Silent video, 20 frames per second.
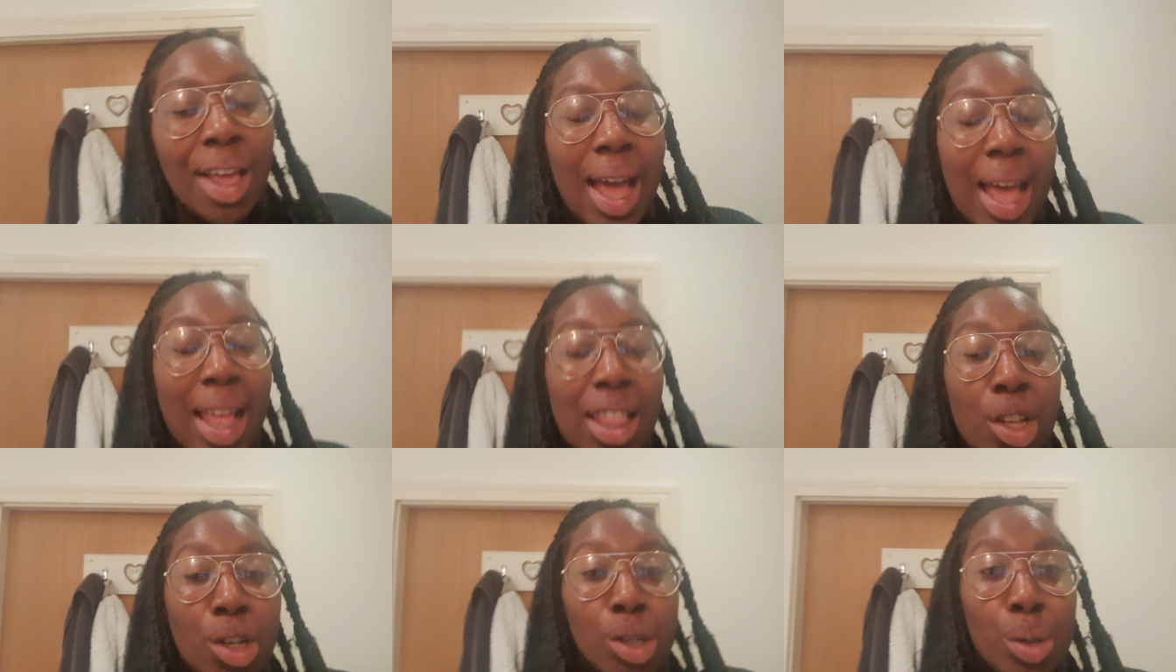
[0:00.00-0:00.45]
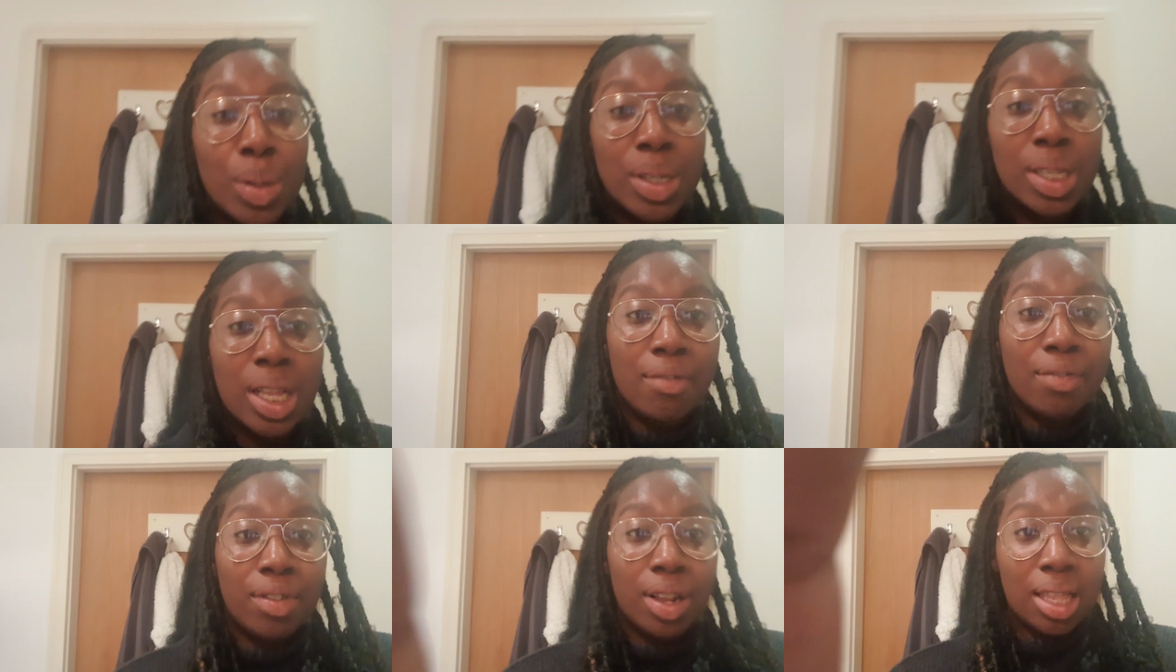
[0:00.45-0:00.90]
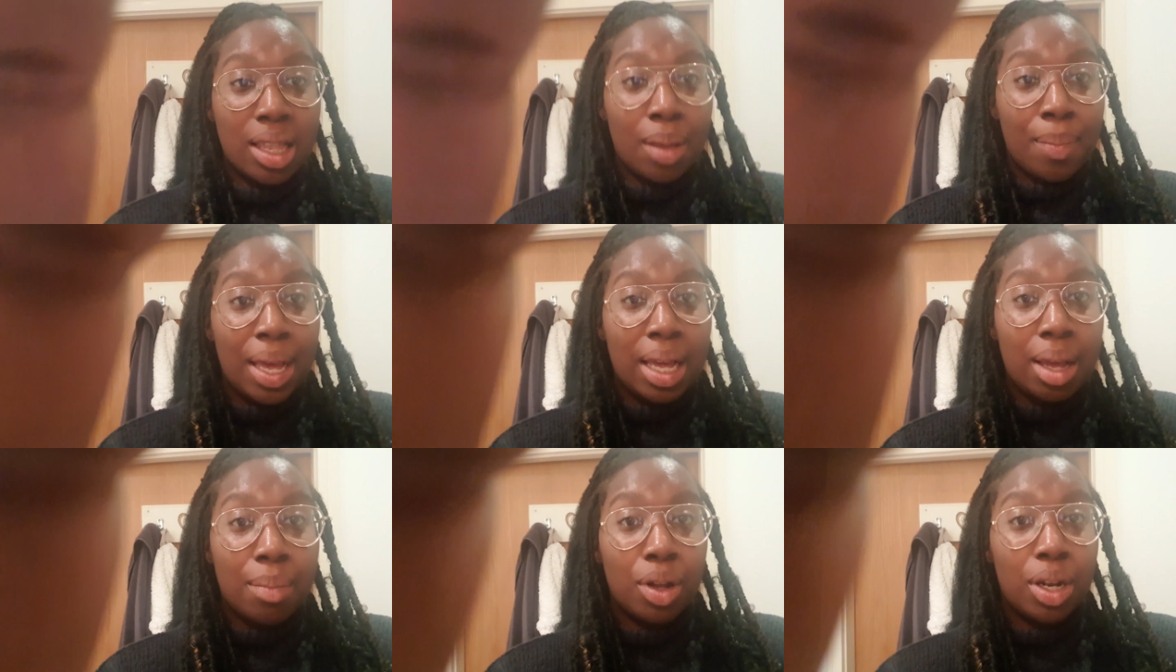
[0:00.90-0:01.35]
And those ones that I've done at the
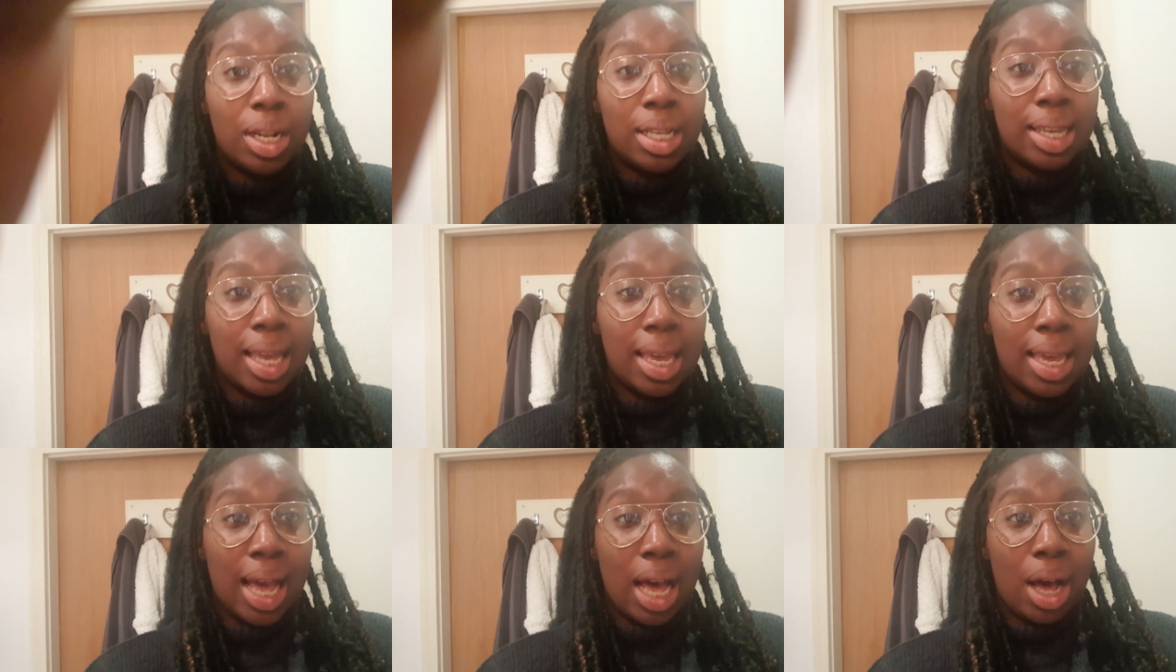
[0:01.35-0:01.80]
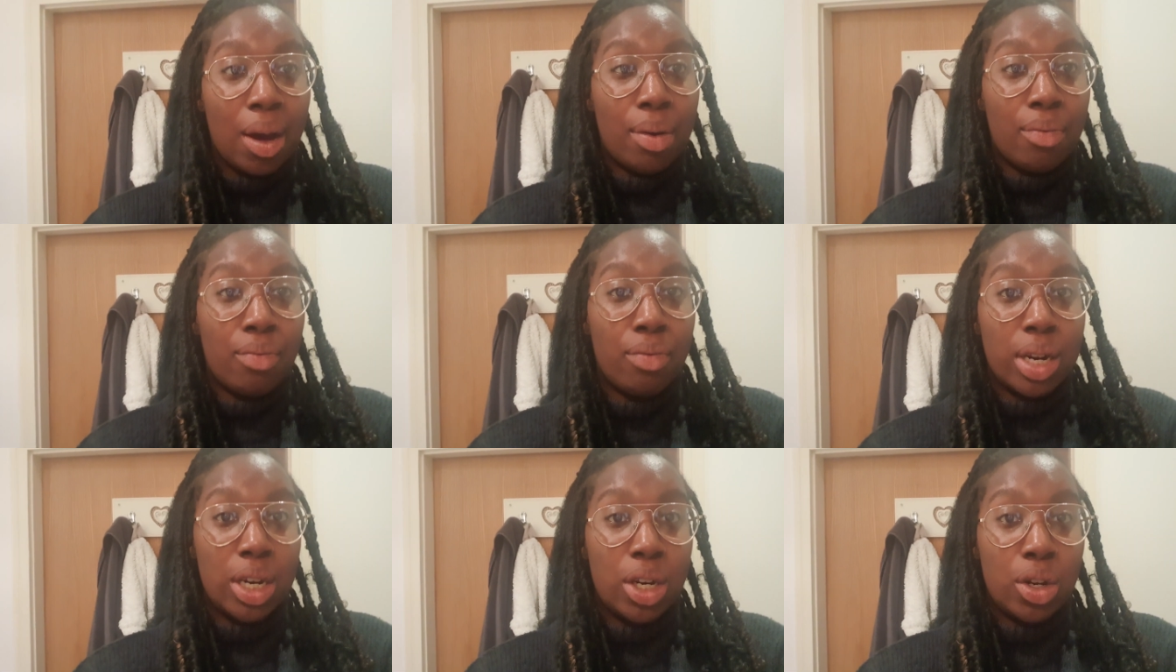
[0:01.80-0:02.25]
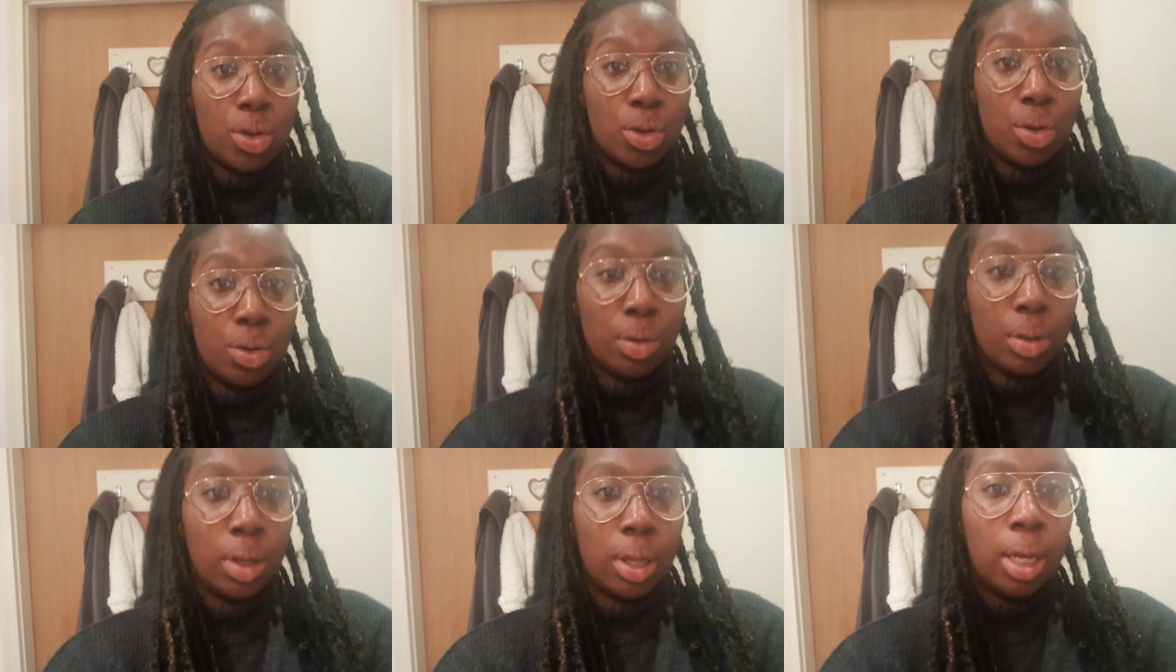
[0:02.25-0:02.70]
back, I'm gonna take out and
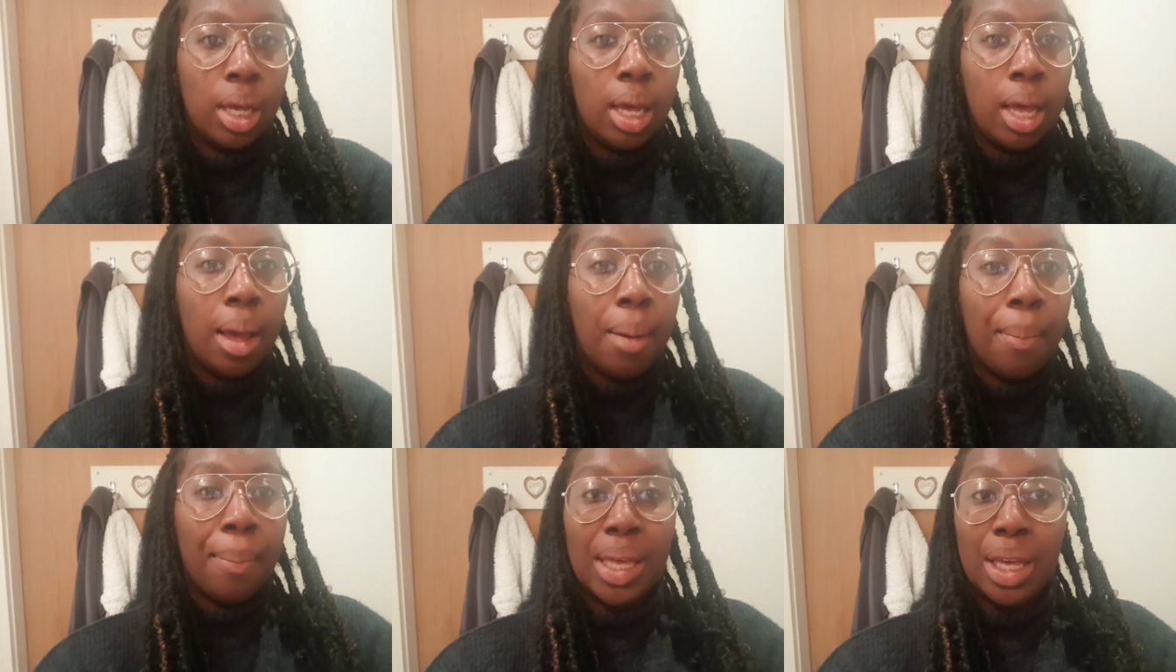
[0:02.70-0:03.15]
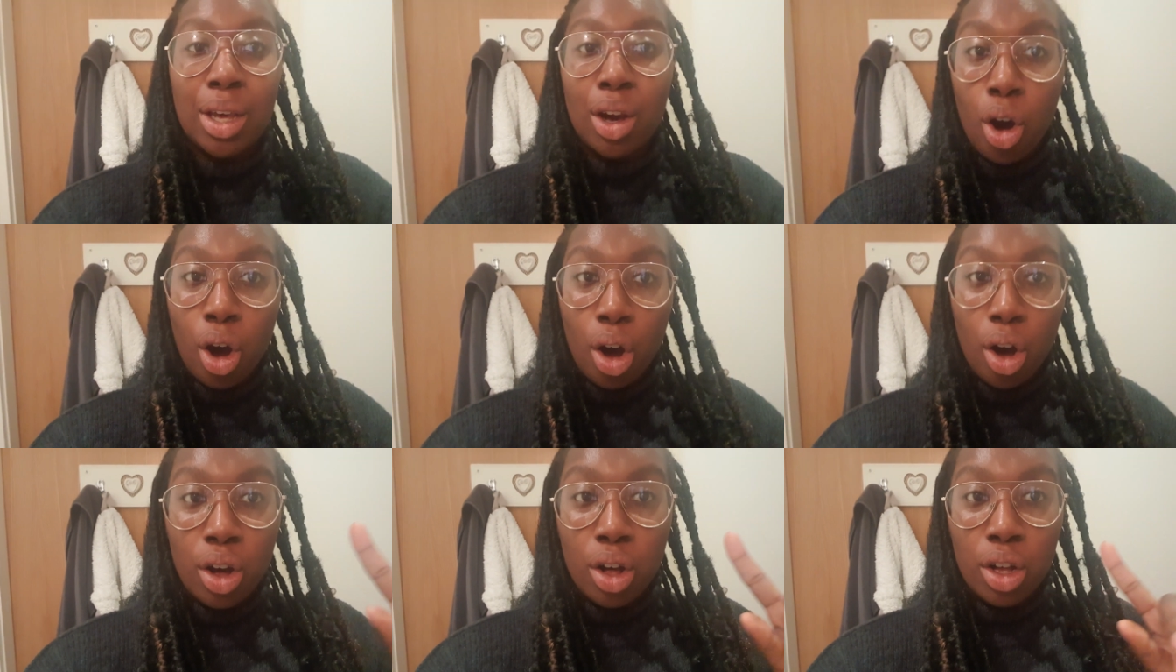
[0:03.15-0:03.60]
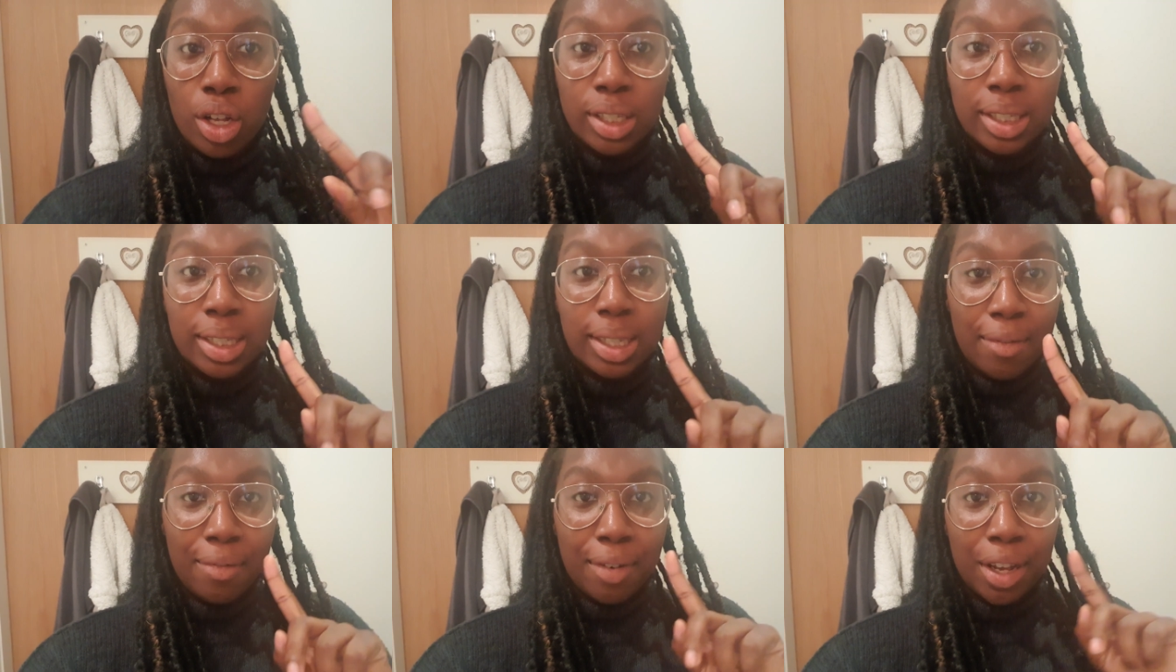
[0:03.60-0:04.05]
redo,
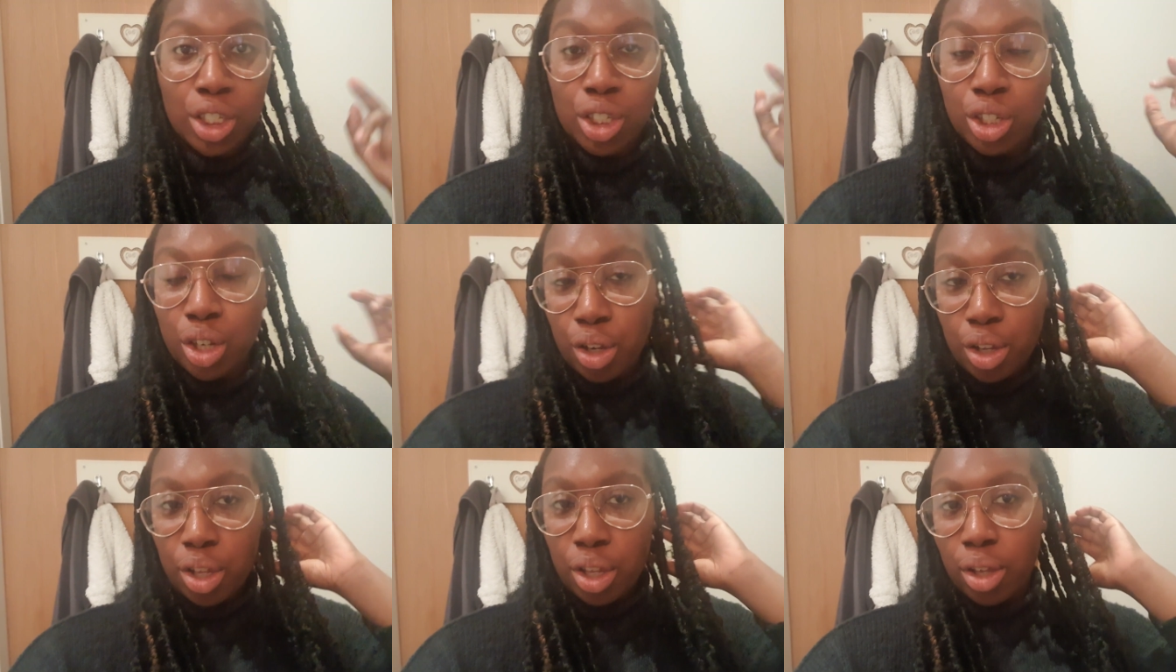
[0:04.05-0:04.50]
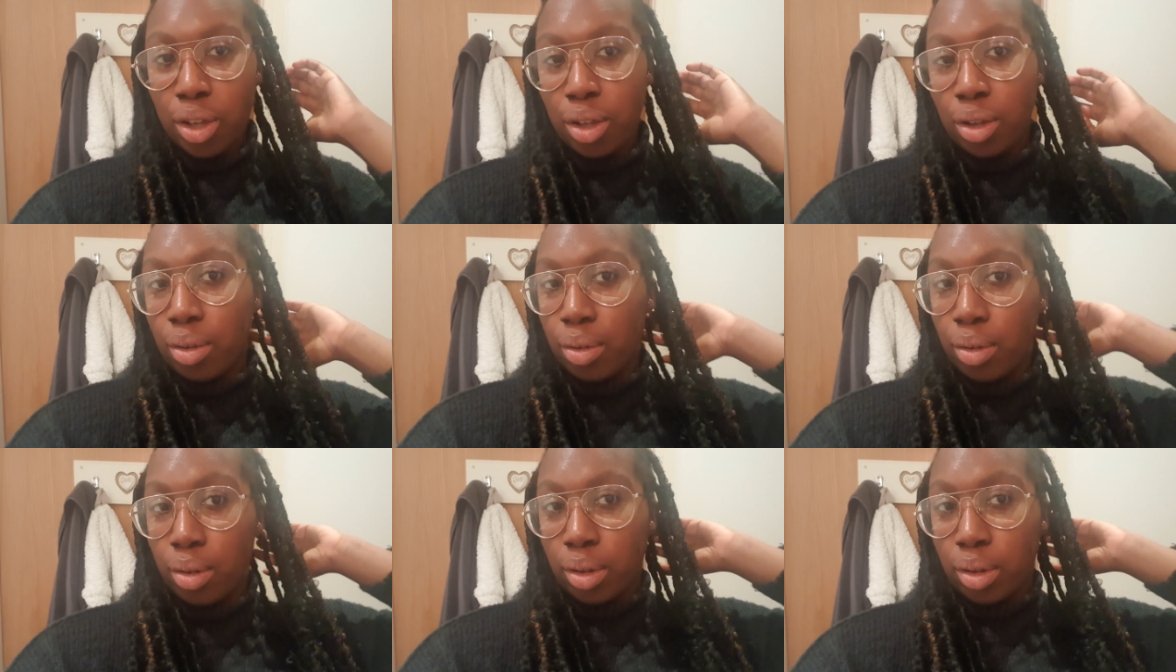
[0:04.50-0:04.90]
because if I show you,